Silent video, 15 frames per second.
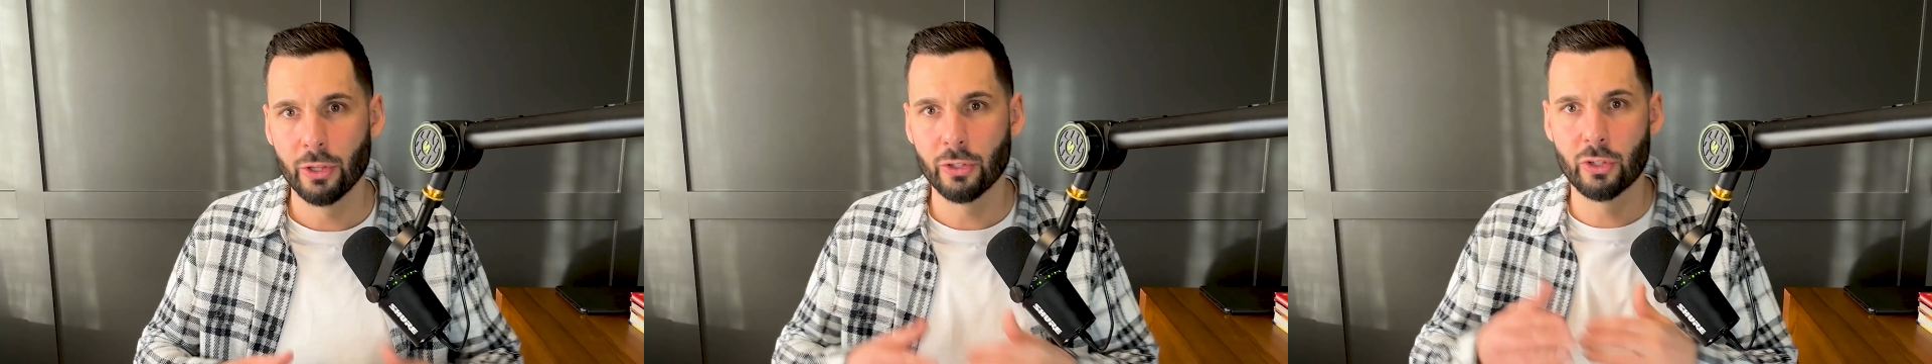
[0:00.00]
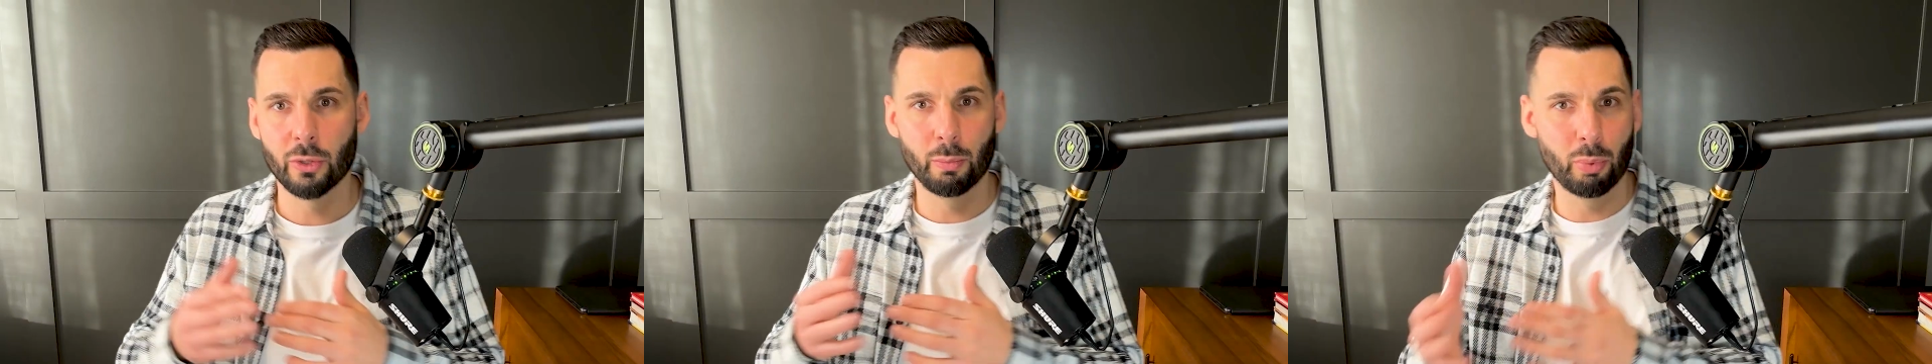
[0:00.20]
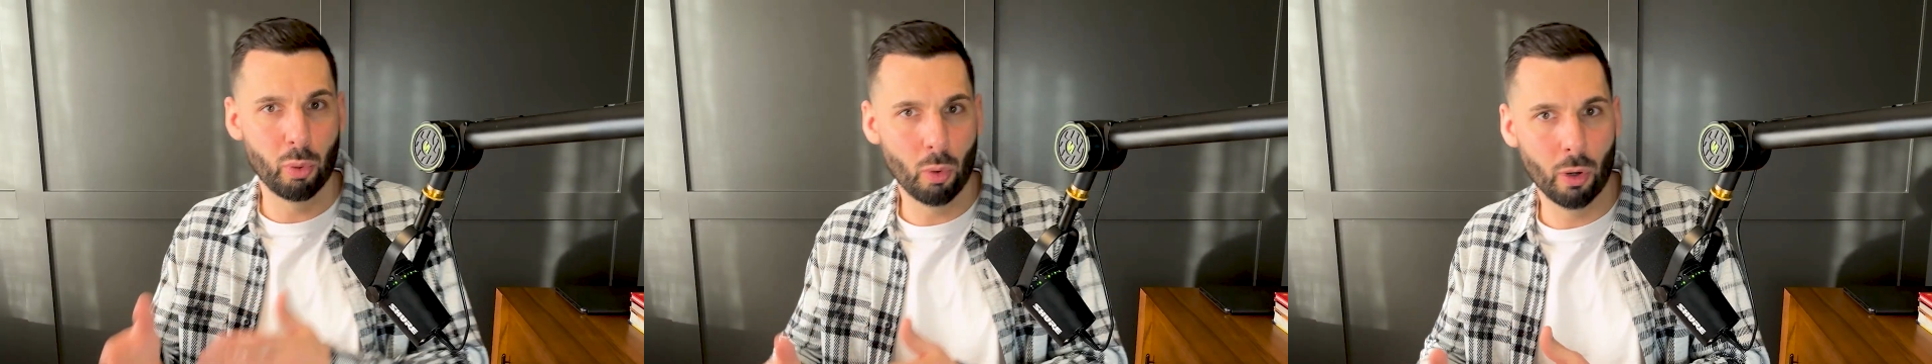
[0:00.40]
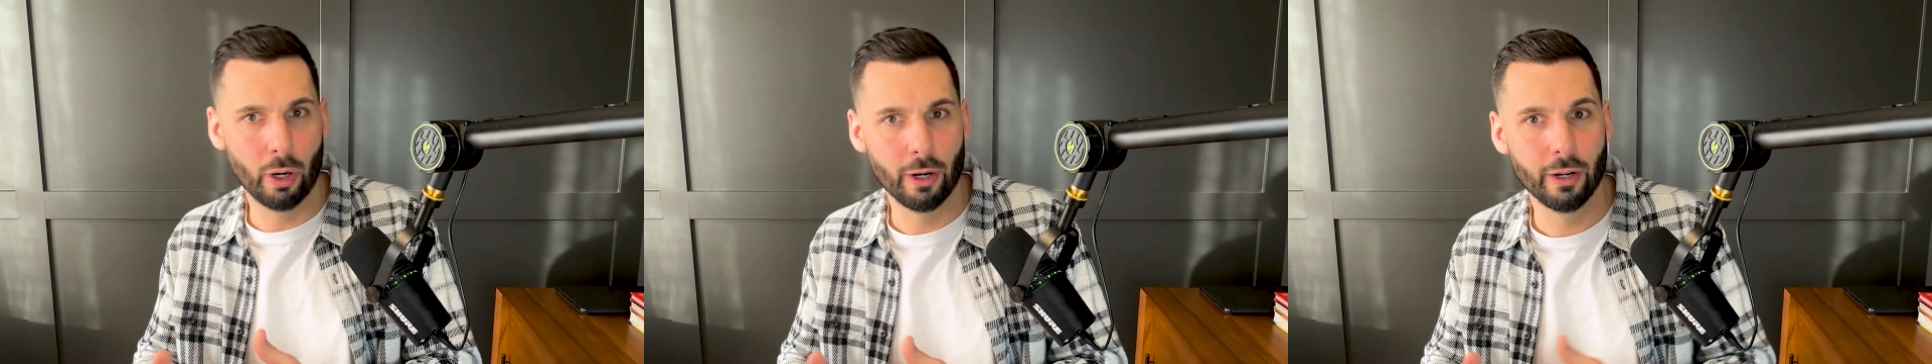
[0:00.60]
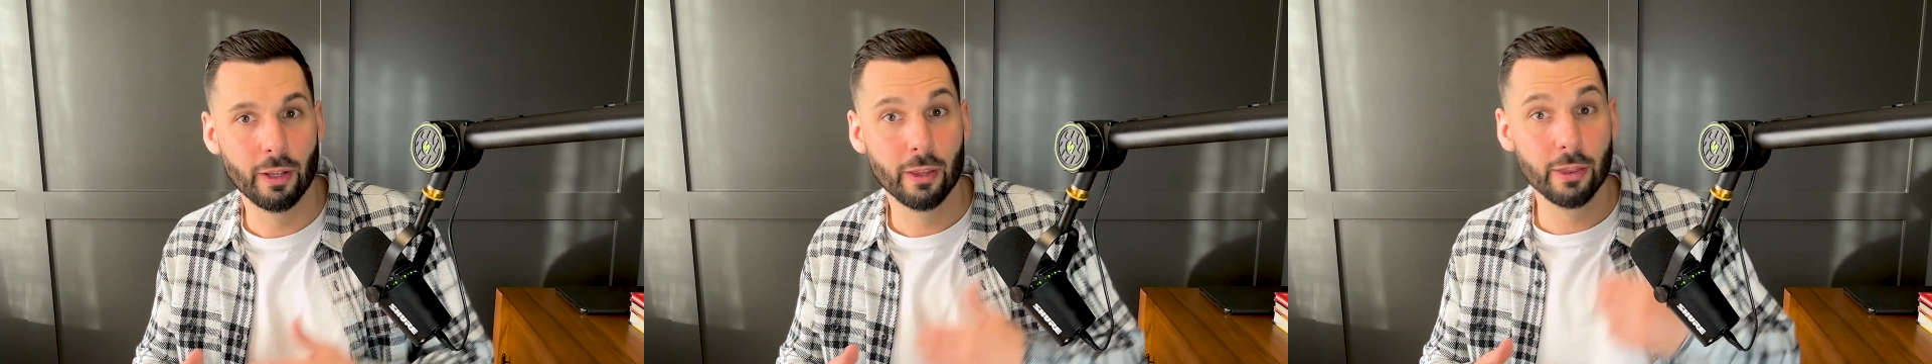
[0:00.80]
The
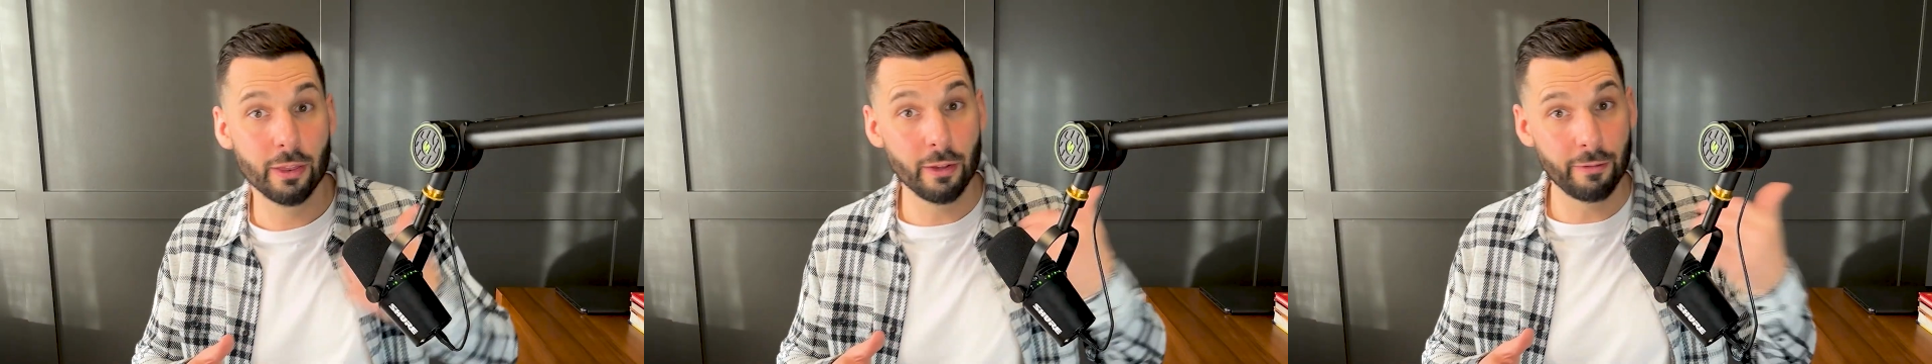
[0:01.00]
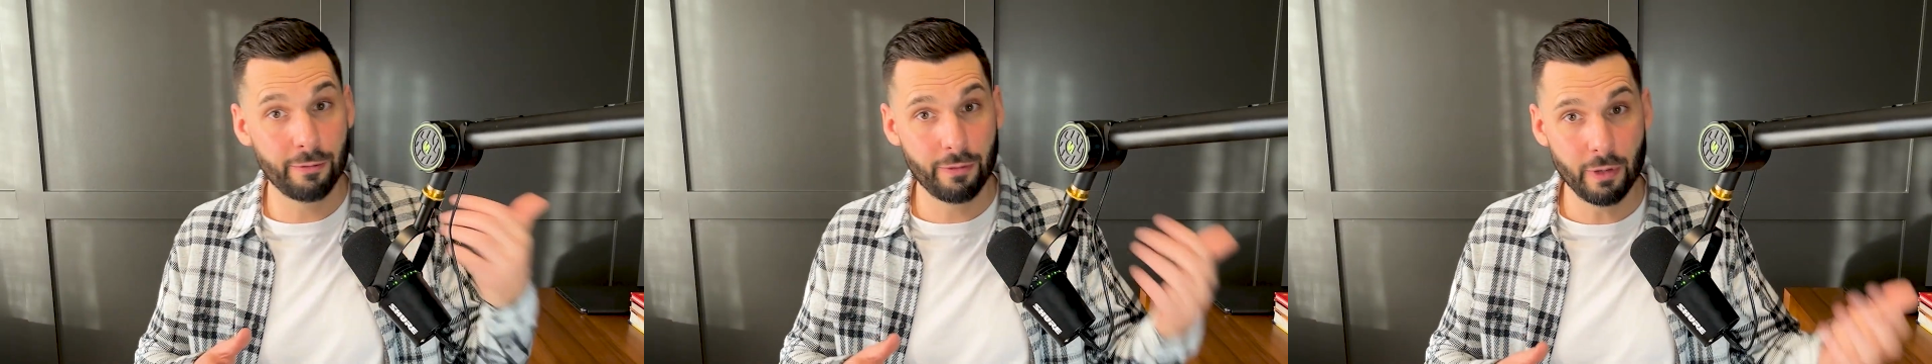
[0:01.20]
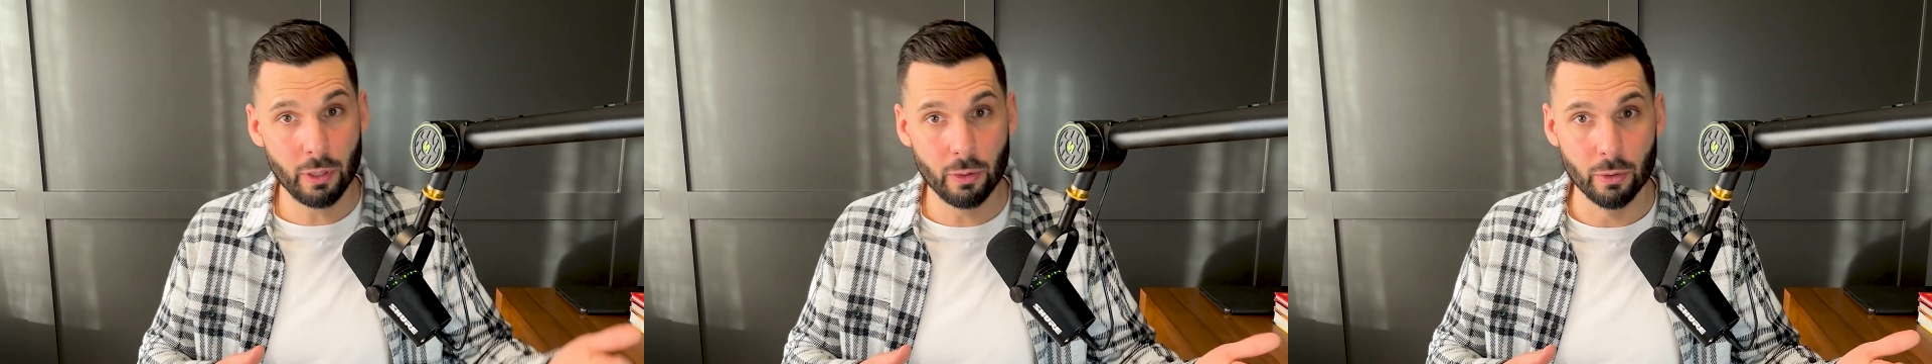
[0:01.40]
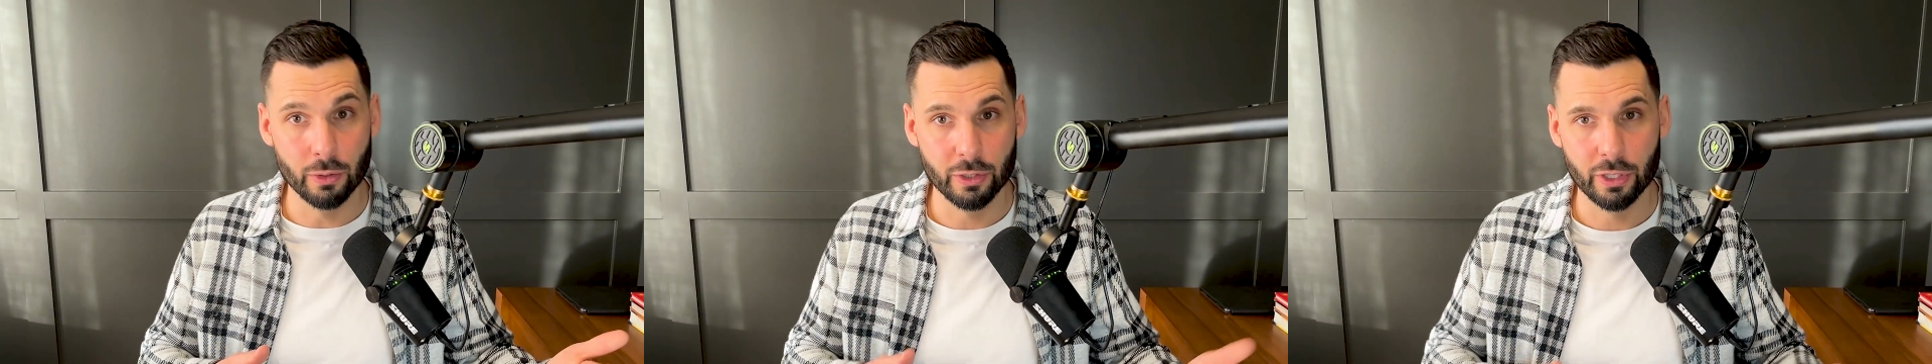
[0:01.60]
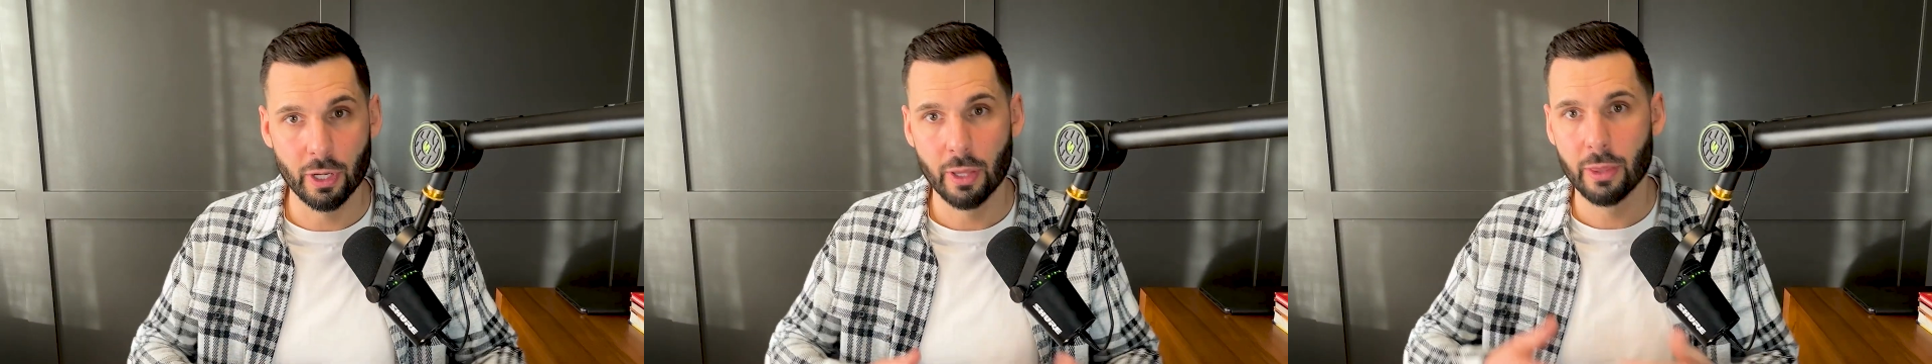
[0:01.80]
support, the
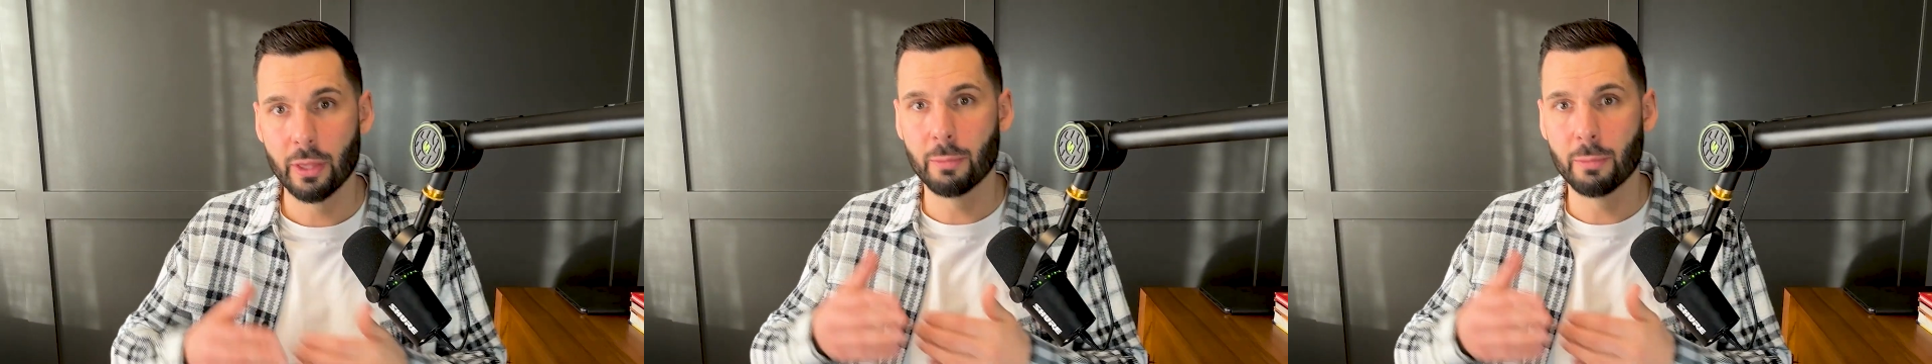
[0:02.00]
views,